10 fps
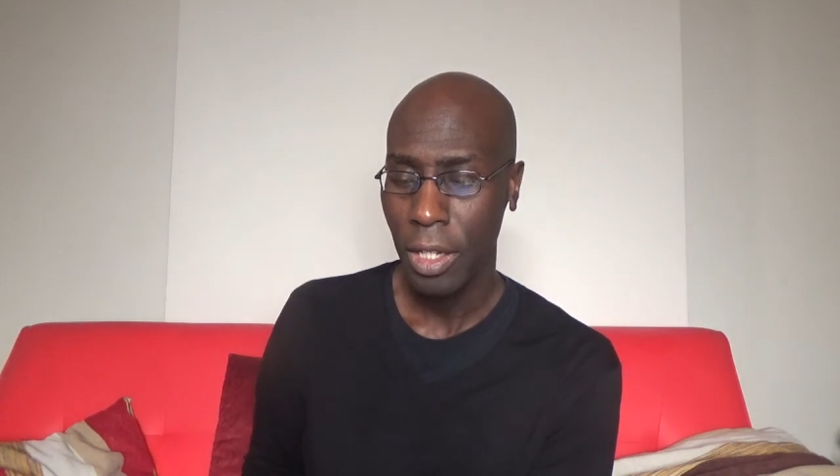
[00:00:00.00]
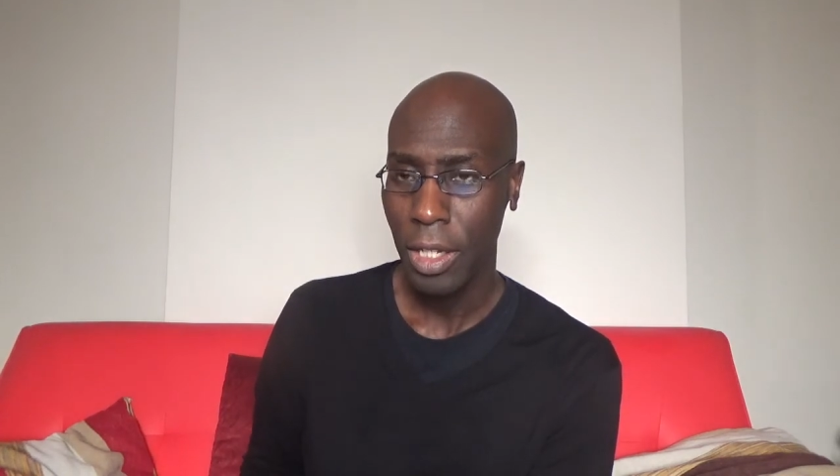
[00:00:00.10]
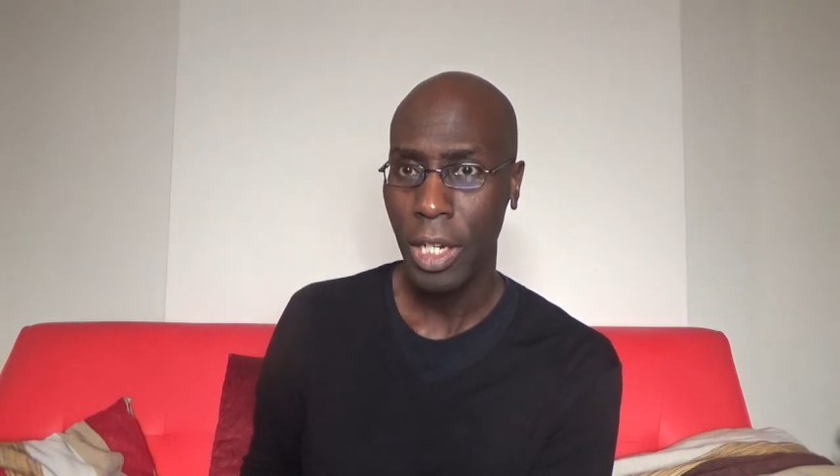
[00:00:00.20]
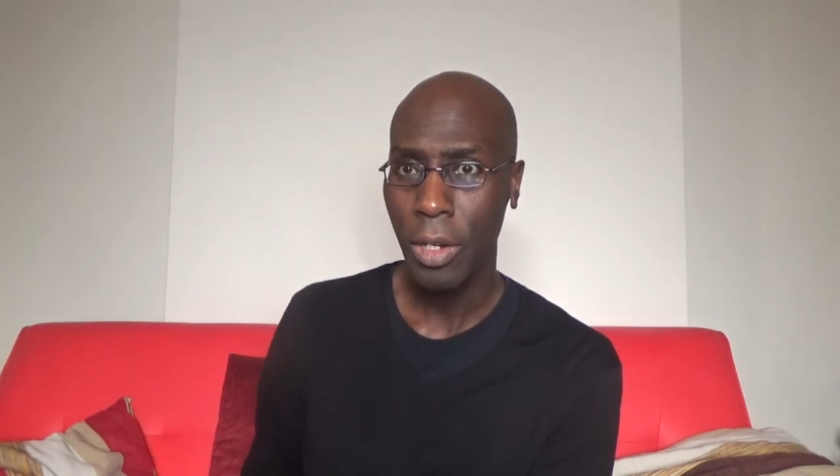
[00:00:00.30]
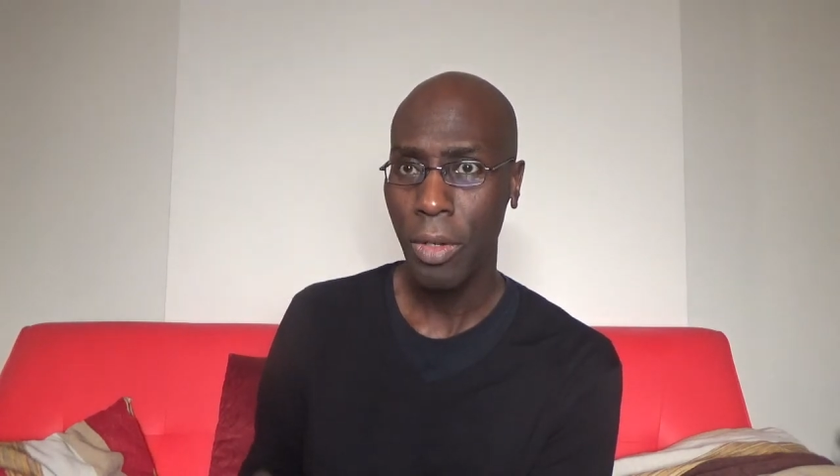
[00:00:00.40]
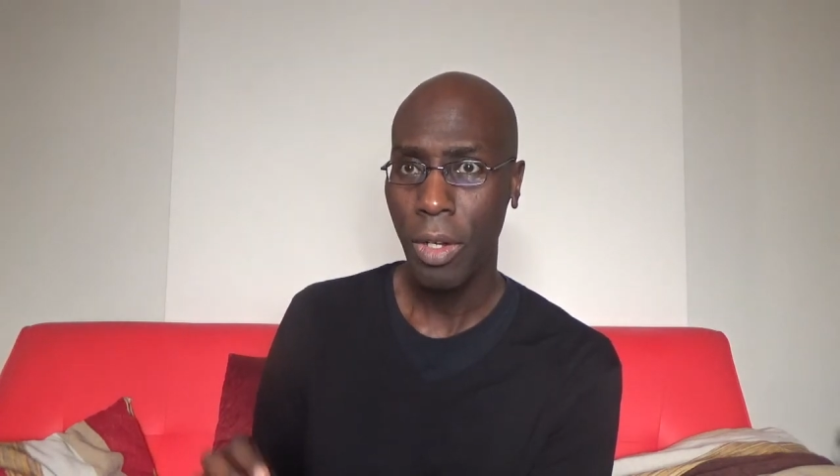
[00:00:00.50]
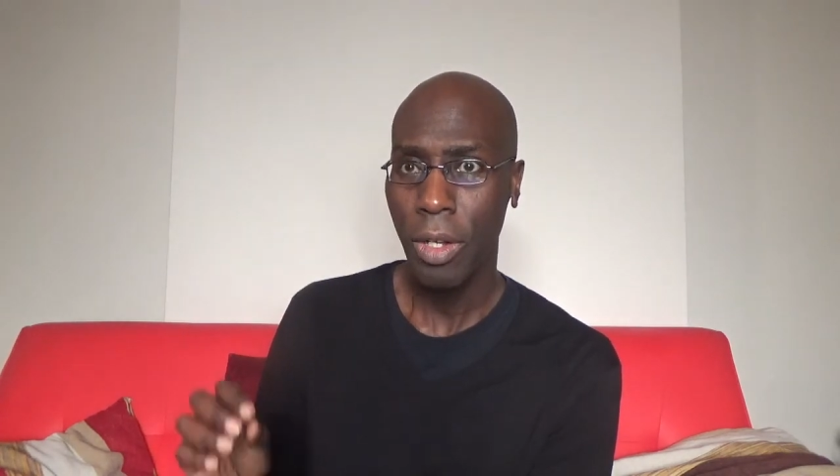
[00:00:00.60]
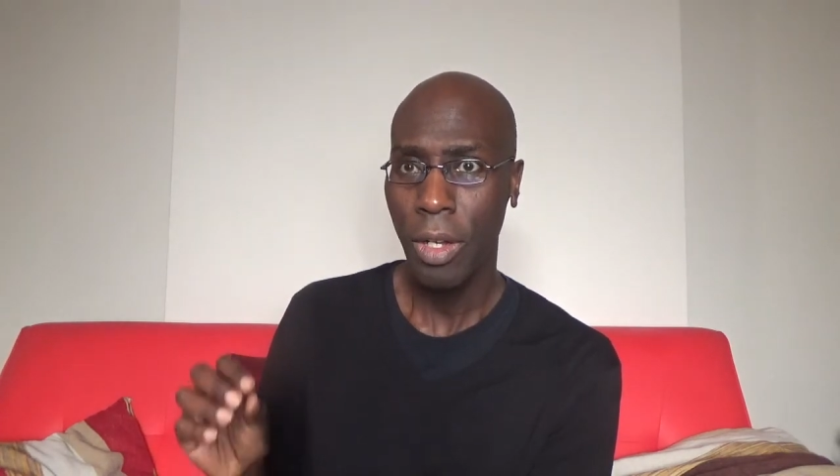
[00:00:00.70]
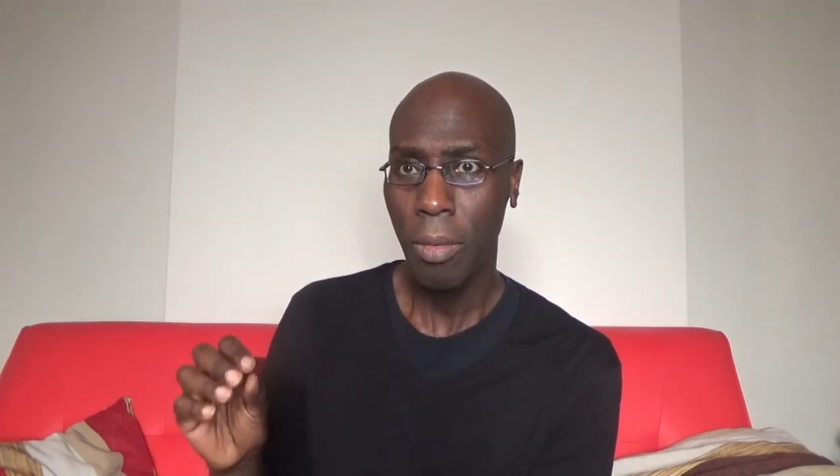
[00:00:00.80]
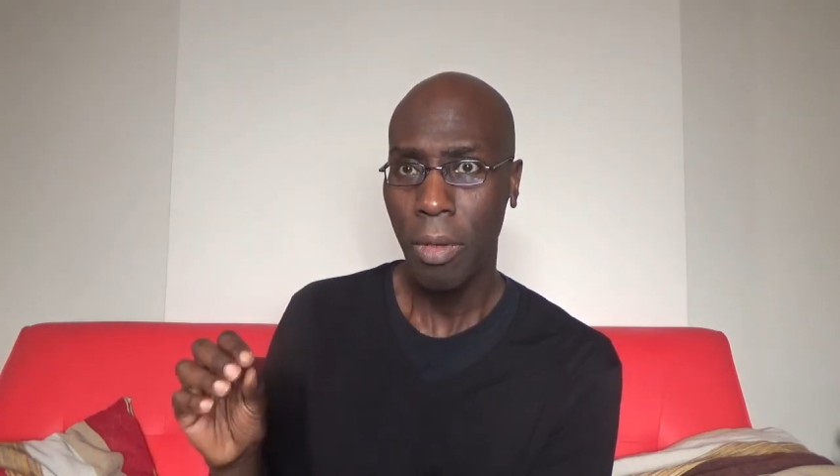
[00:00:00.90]
You know,
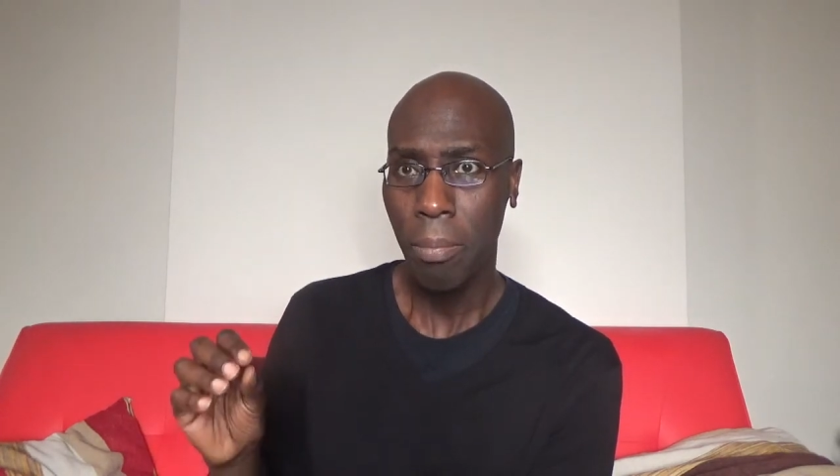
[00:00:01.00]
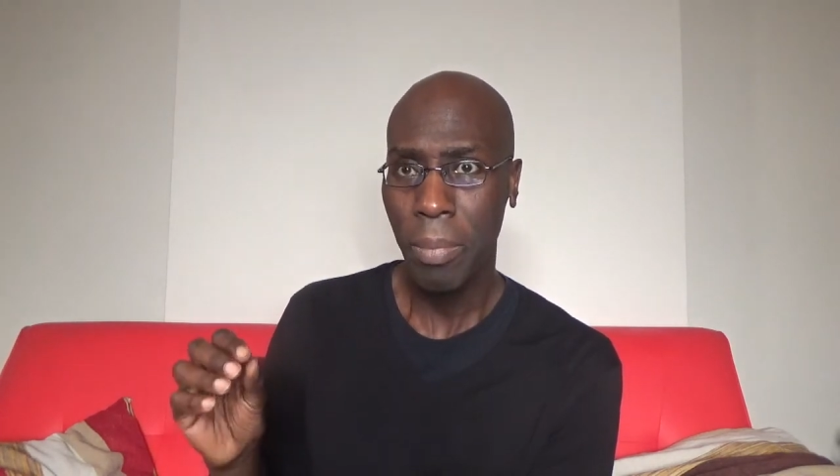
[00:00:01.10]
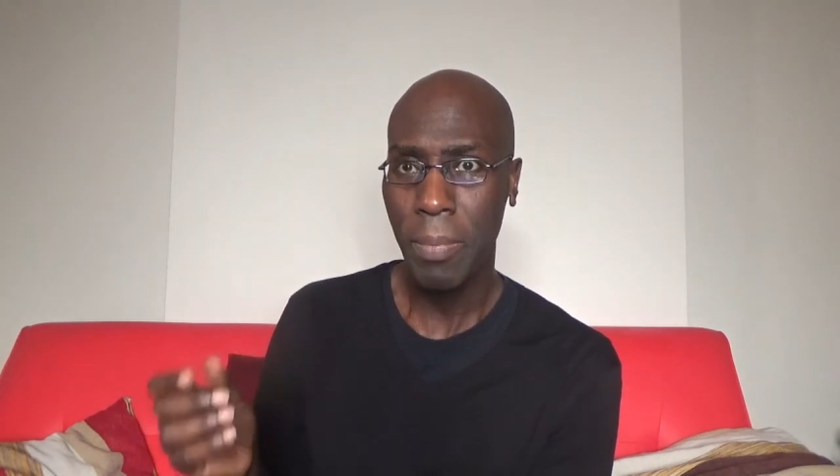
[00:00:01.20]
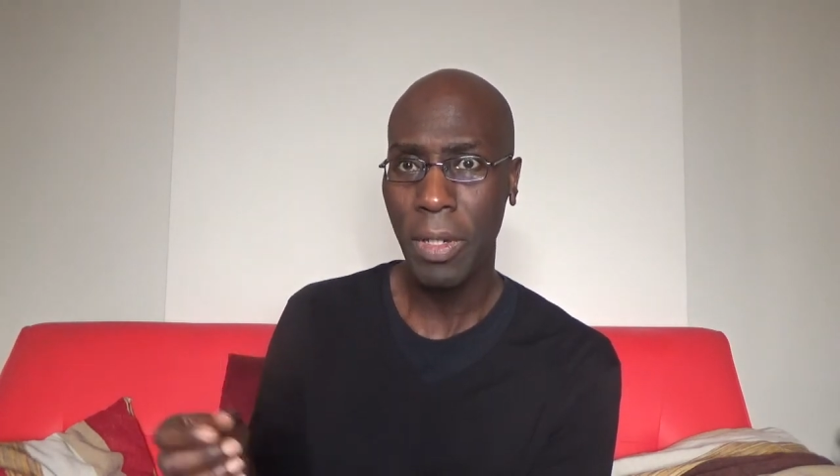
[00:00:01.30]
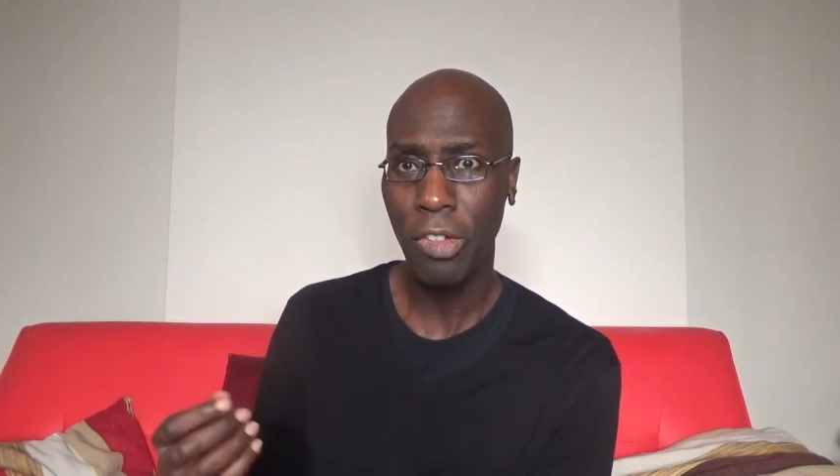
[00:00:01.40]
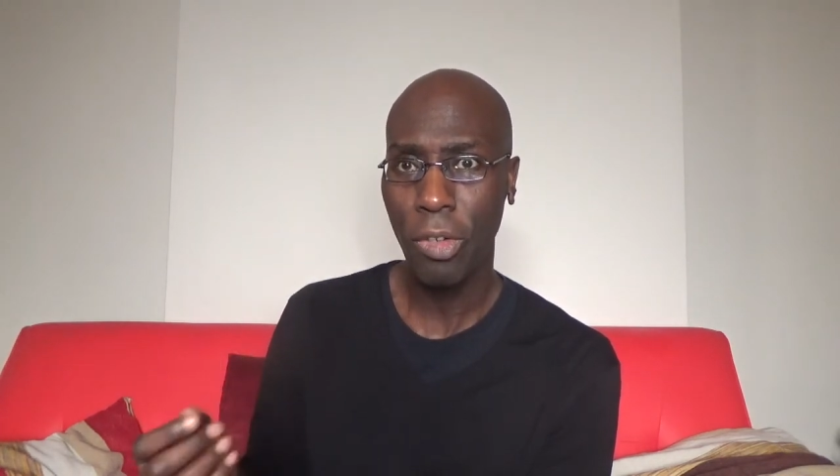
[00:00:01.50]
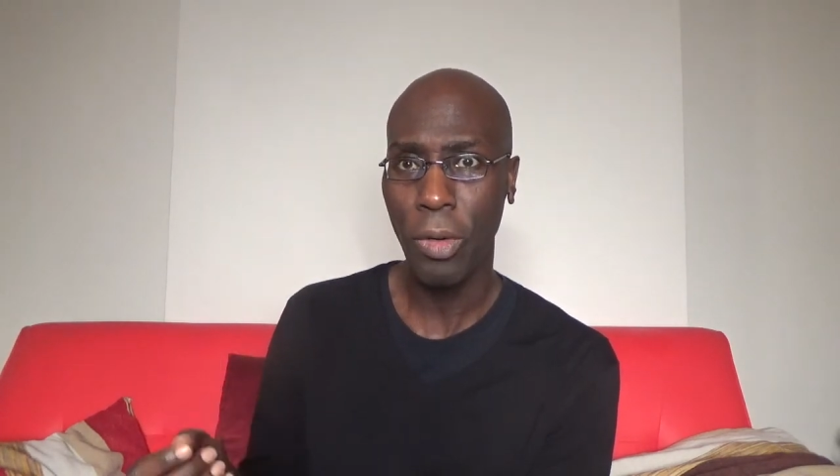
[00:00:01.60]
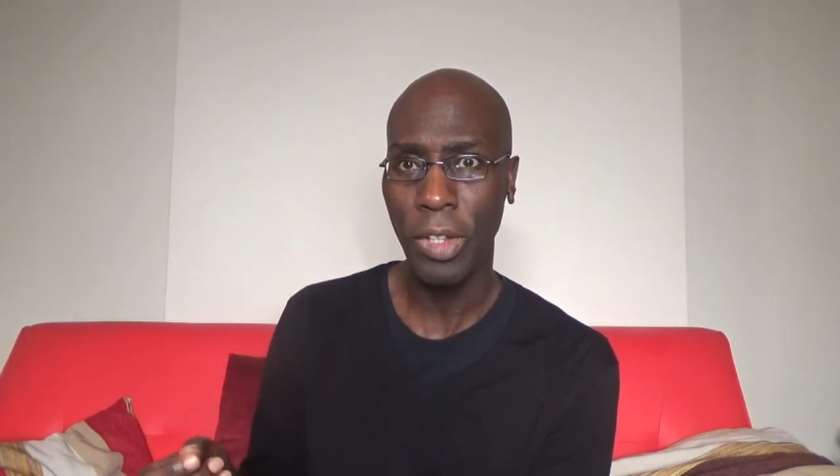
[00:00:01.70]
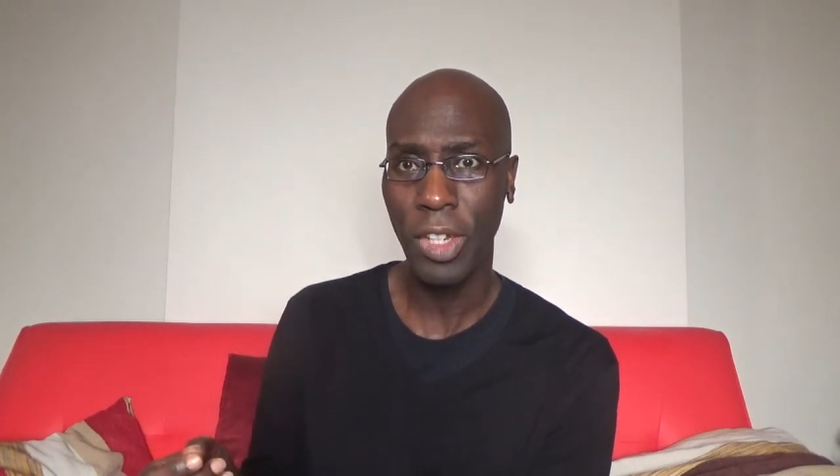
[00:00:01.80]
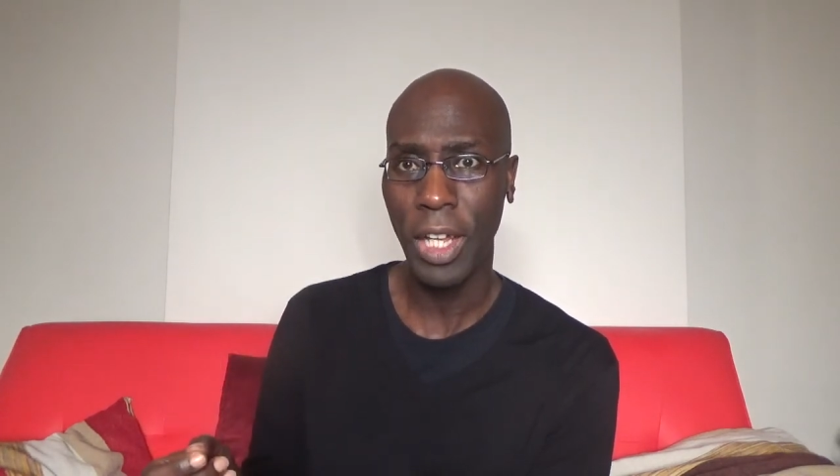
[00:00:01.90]
people are
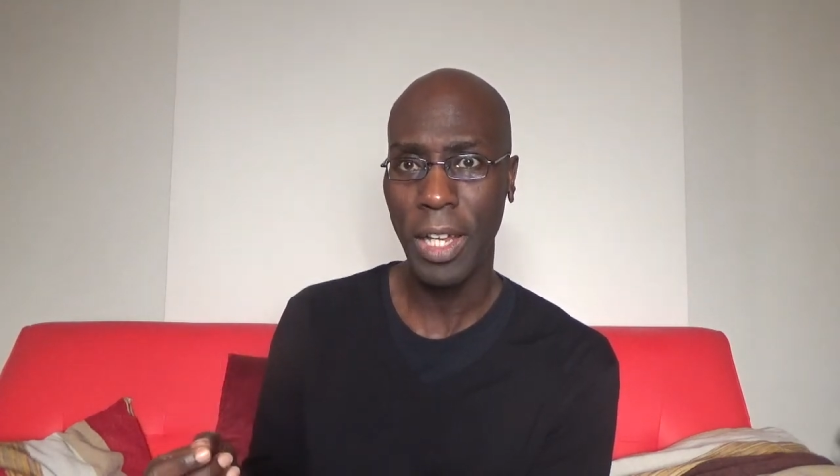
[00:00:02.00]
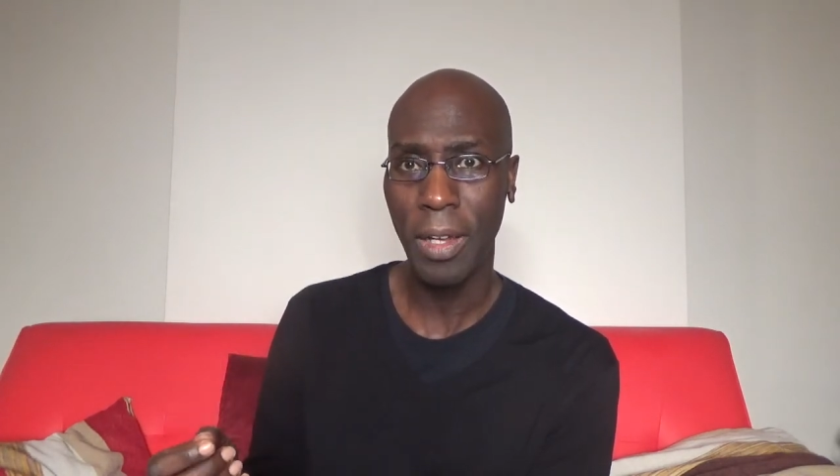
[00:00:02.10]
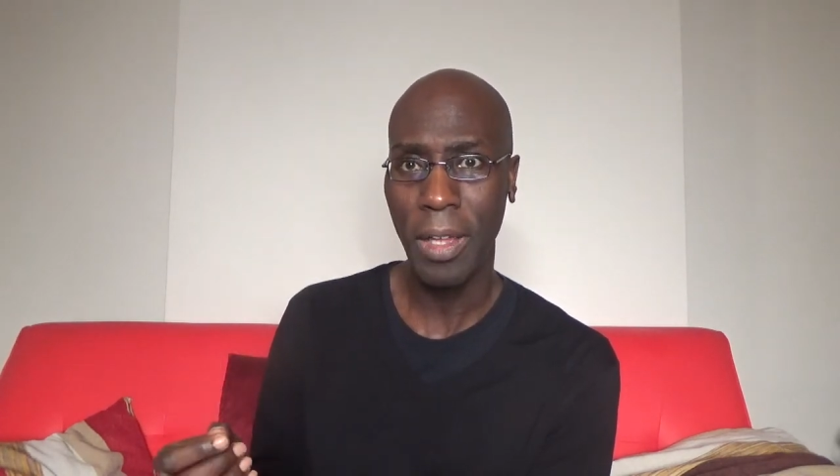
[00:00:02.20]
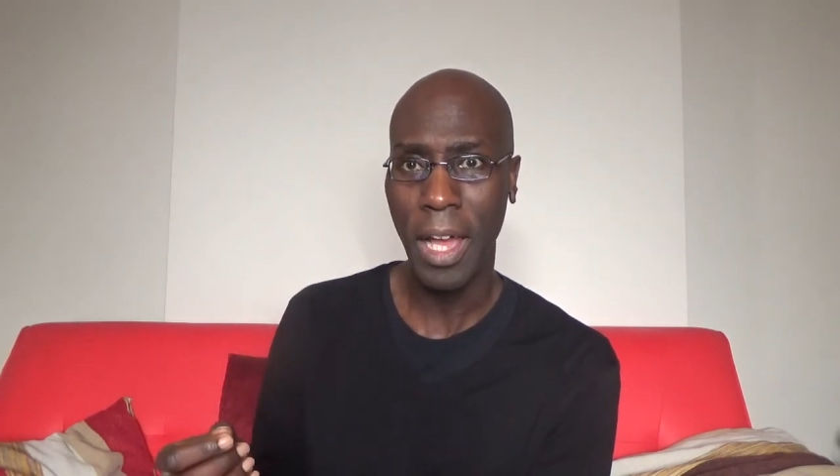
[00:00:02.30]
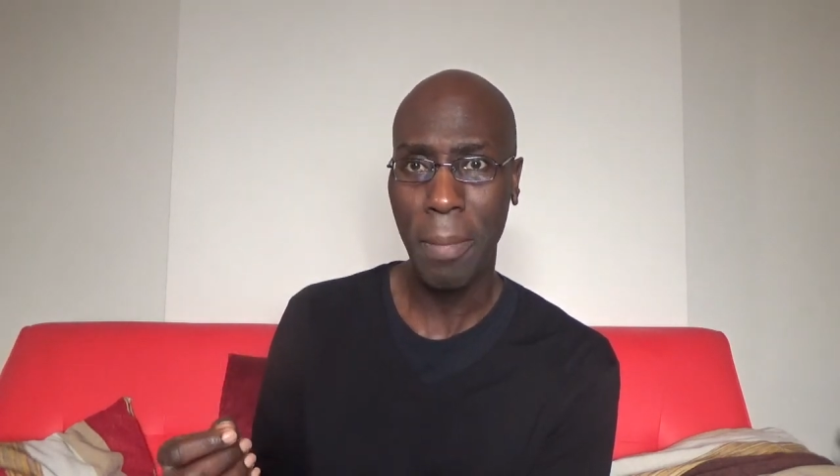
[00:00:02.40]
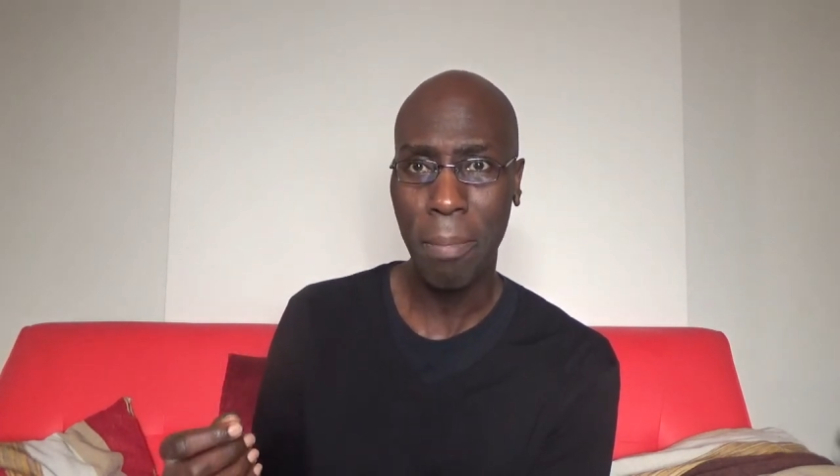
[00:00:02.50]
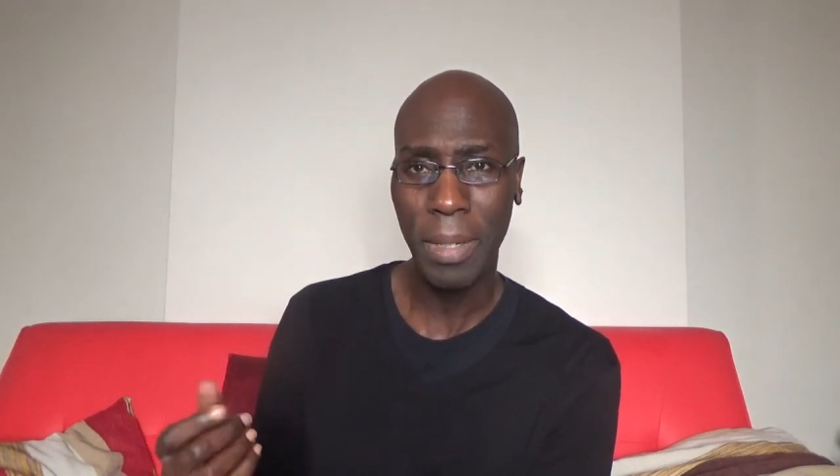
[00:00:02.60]
taught, isn't it?